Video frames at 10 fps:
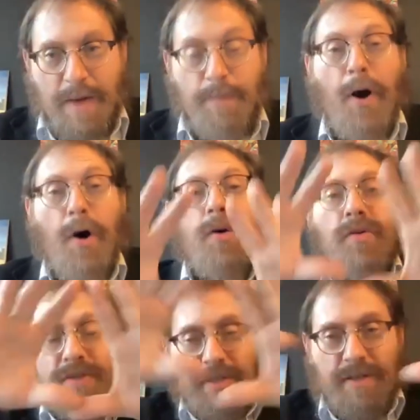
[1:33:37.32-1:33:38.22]

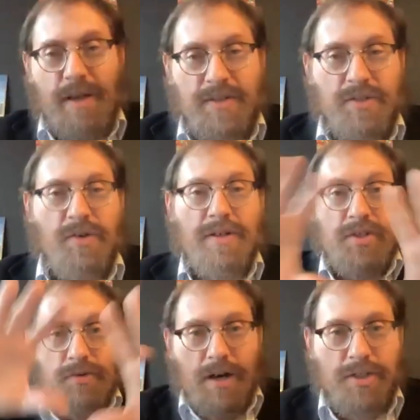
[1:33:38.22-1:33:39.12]
impose a certain
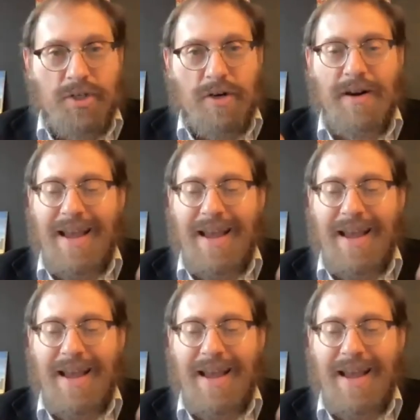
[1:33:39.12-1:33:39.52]
structure,